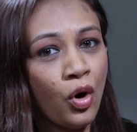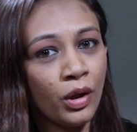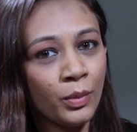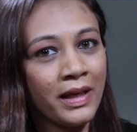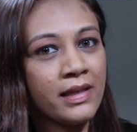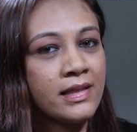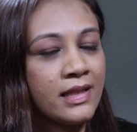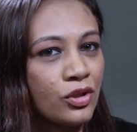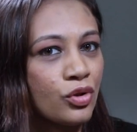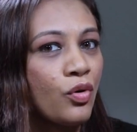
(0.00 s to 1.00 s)
always
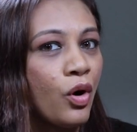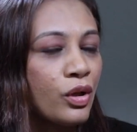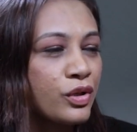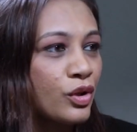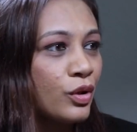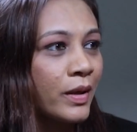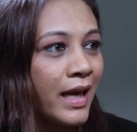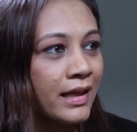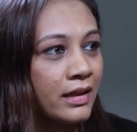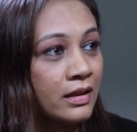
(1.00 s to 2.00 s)
need to also look
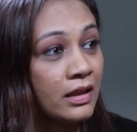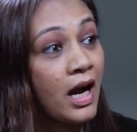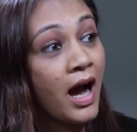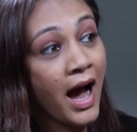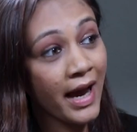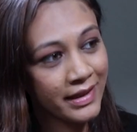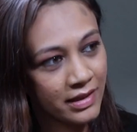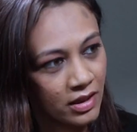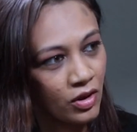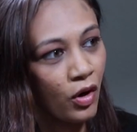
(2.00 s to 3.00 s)
at the
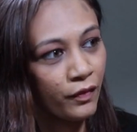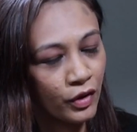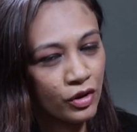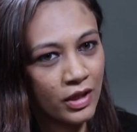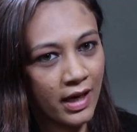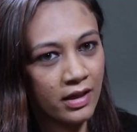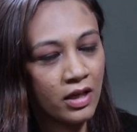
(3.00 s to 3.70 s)
height of your child.